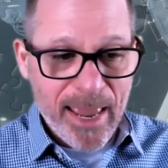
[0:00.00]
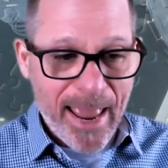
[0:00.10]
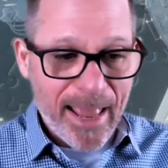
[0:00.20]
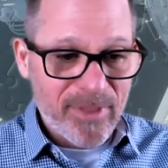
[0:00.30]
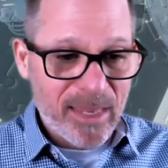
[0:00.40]

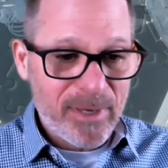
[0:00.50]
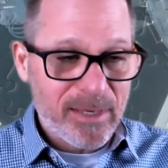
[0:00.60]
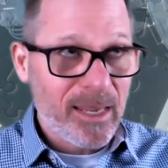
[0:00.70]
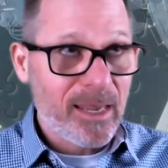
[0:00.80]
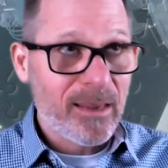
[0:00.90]
And they
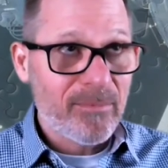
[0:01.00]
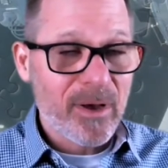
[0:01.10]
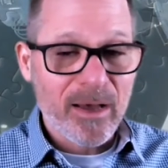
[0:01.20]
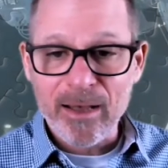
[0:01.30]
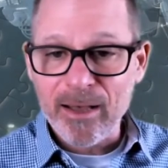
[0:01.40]
became
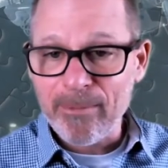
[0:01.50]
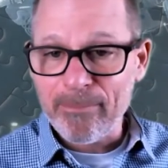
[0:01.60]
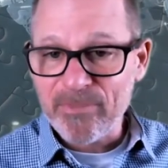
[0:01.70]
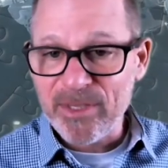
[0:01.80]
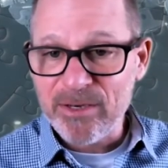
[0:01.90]

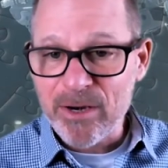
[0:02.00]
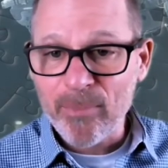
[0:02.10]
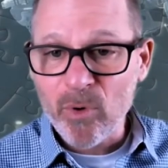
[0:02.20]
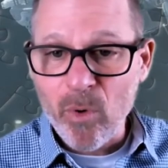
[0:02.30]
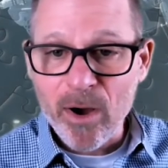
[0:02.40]
the
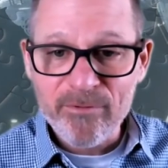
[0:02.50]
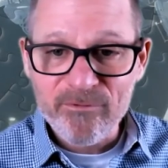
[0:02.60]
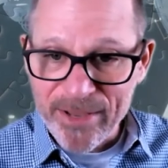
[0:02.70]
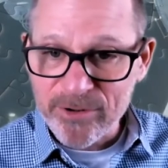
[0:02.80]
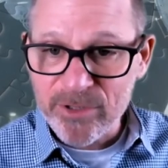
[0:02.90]
#1
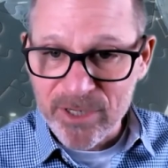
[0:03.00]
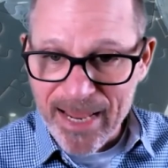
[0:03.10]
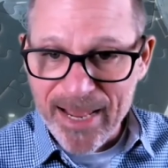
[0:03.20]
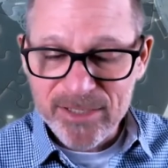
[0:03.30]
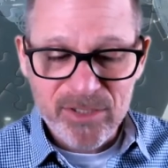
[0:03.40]
vendor to
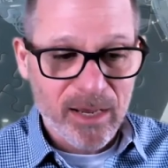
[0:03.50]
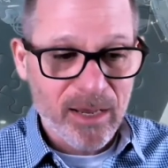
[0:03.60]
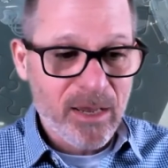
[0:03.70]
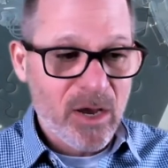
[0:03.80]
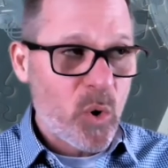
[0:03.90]
NASA,